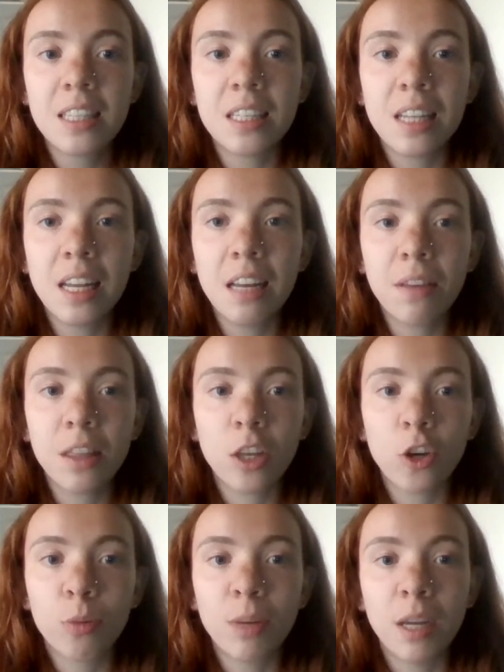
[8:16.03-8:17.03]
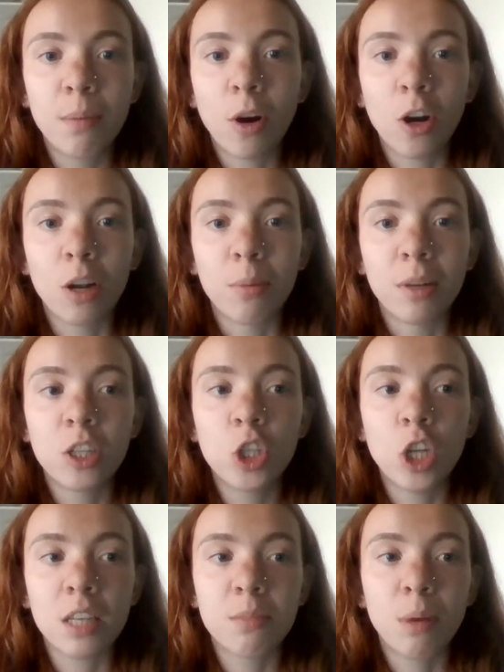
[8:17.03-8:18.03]
Since leaving the European Parliament,
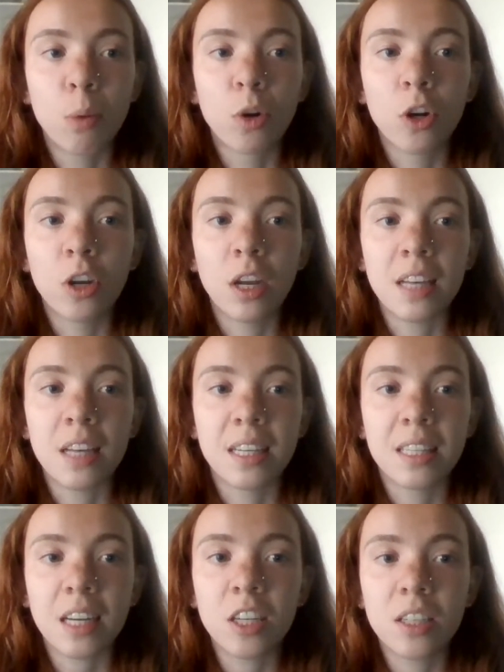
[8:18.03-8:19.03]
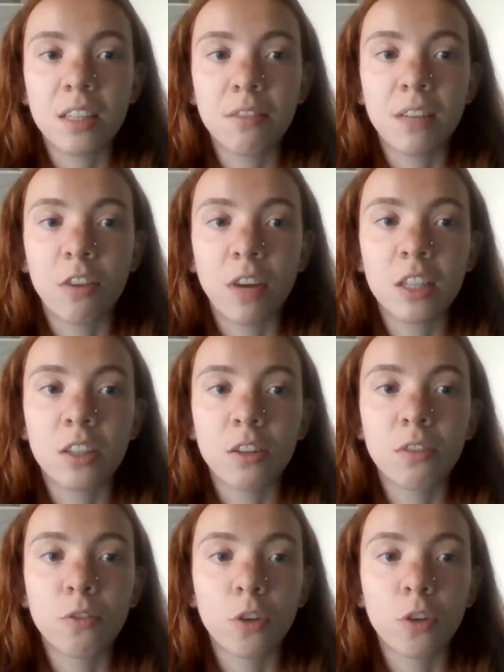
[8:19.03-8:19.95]
she has been working as Executive Director